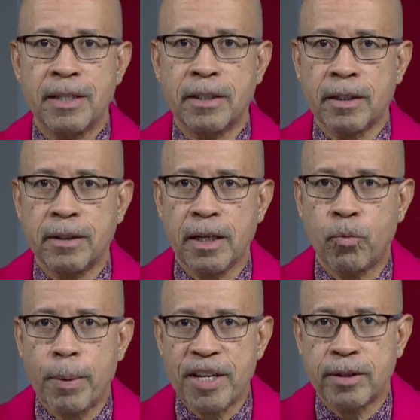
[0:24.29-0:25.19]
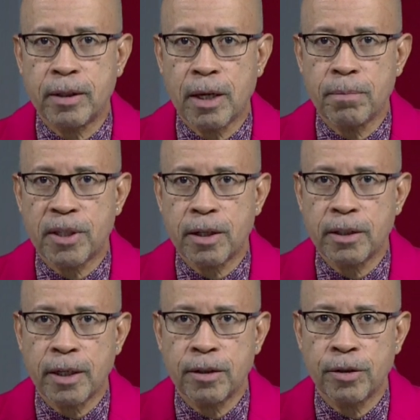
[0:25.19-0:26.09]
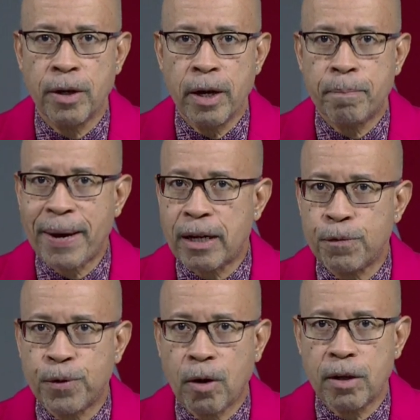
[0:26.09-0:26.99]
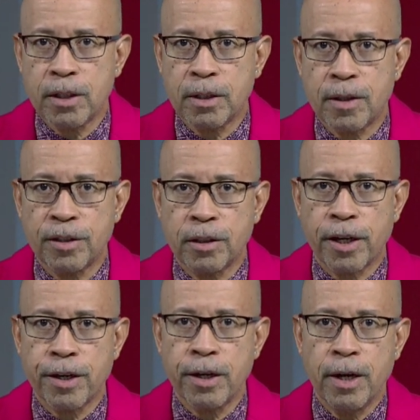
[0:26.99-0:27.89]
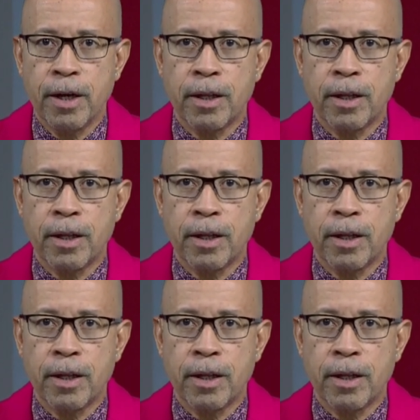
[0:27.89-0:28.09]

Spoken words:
16 women's teams are set to battle for honours this year.